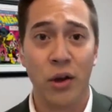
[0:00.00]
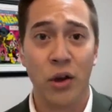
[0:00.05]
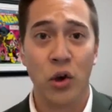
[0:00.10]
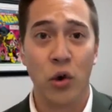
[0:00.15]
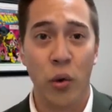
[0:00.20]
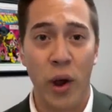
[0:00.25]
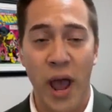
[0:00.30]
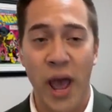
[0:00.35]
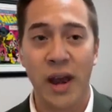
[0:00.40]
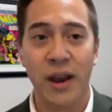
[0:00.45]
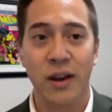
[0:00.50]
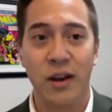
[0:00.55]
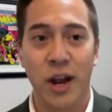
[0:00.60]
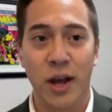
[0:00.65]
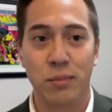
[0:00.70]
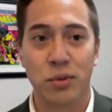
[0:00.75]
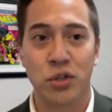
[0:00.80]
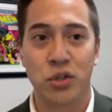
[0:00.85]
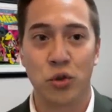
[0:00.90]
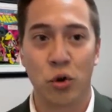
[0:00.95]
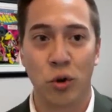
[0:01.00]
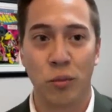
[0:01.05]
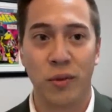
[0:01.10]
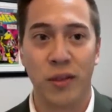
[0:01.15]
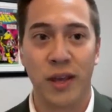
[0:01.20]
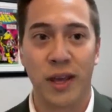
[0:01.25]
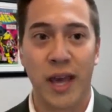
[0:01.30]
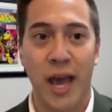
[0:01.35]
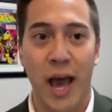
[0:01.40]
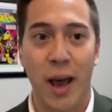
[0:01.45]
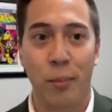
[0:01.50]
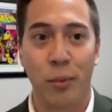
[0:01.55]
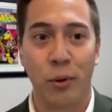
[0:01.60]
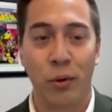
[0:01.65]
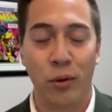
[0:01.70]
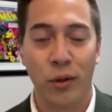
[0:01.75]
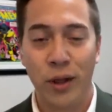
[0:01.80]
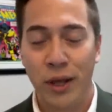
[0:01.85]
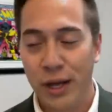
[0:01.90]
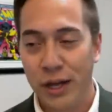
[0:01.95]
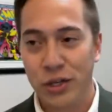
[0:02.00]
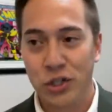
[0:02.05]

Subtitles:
who ended up storming the Capitol.